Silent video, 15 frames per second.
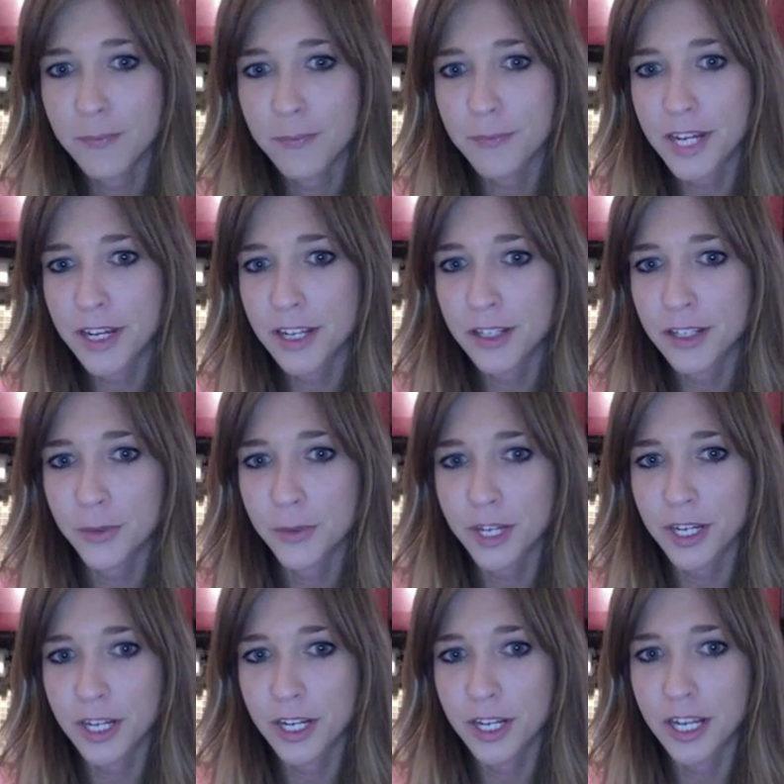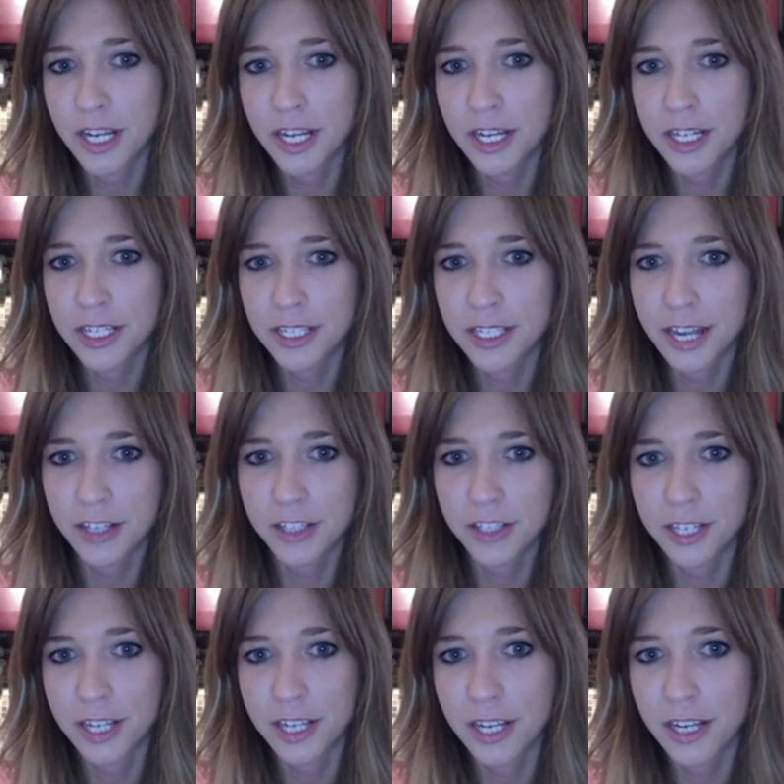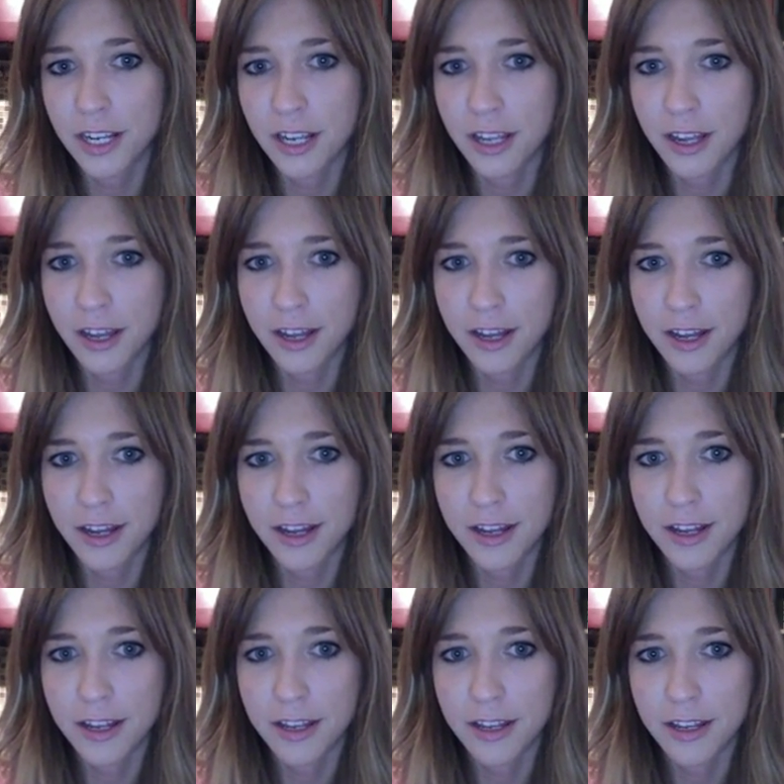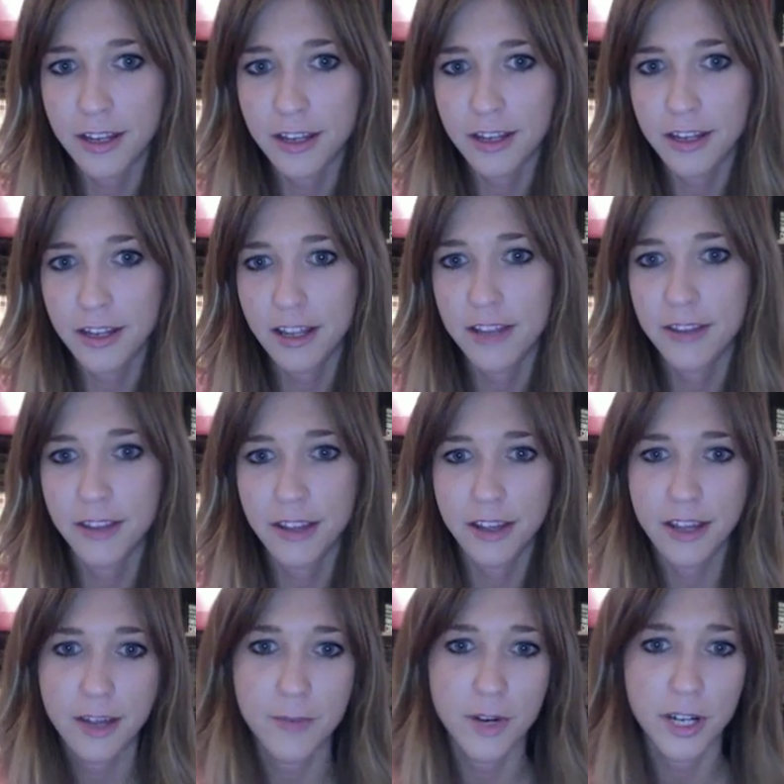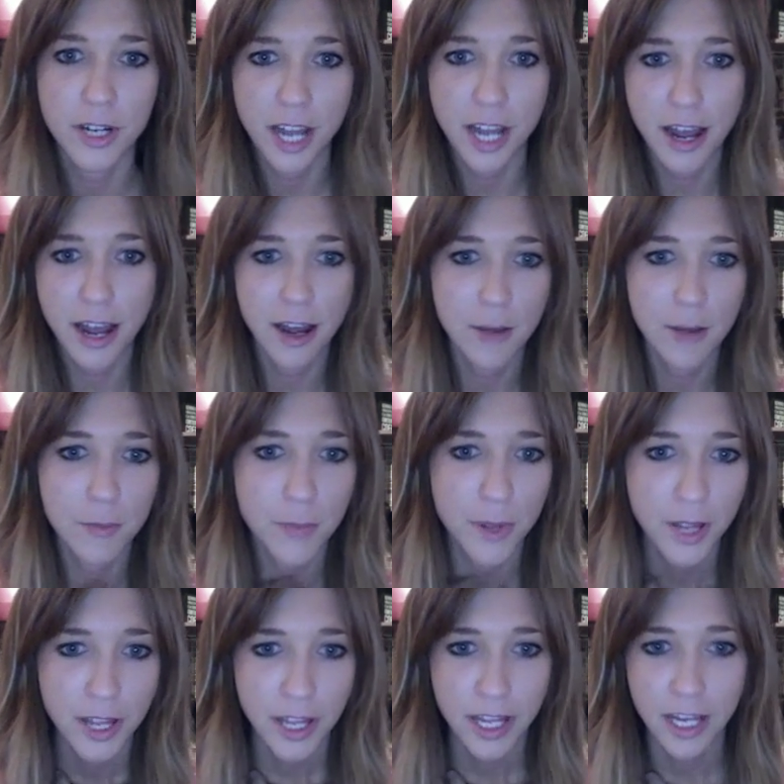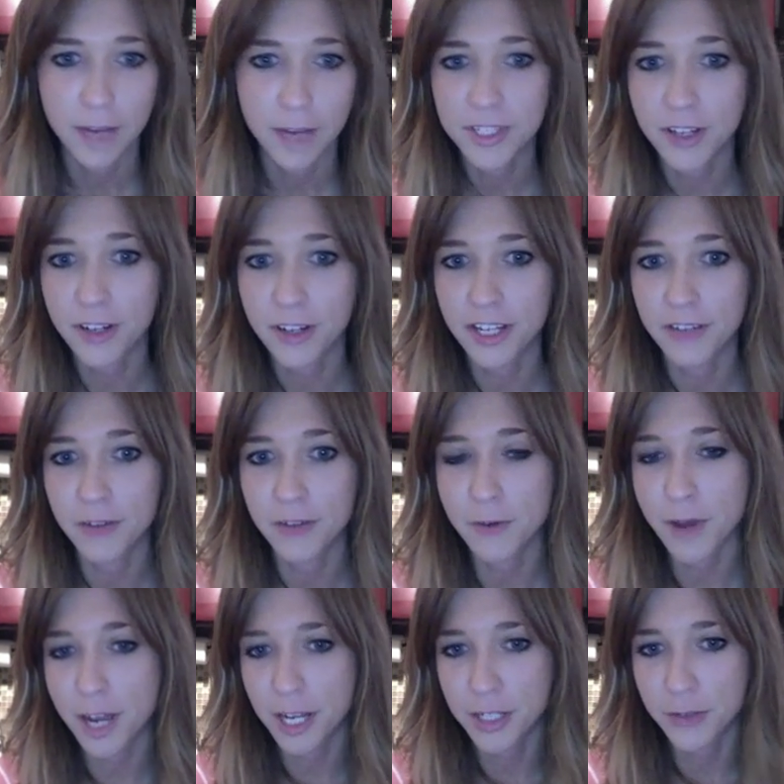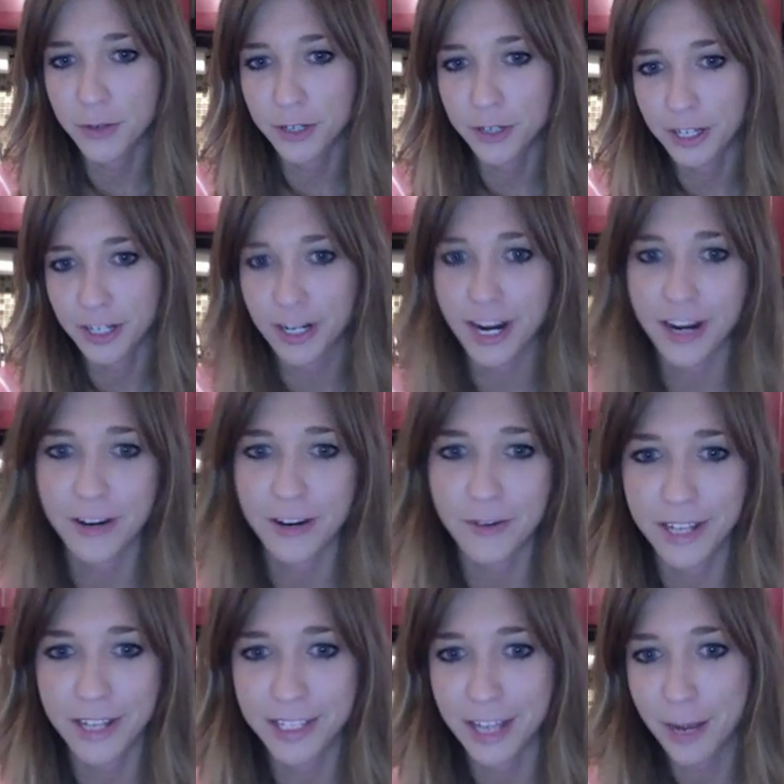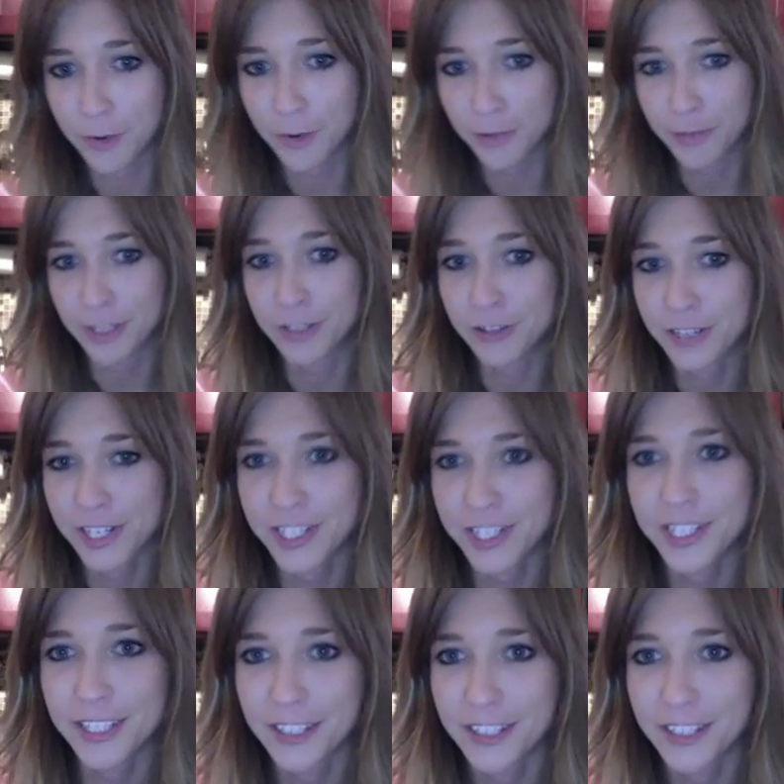media tweet is actually the MR Cap Amazon giveaway Twitter iOS app on Pinterest.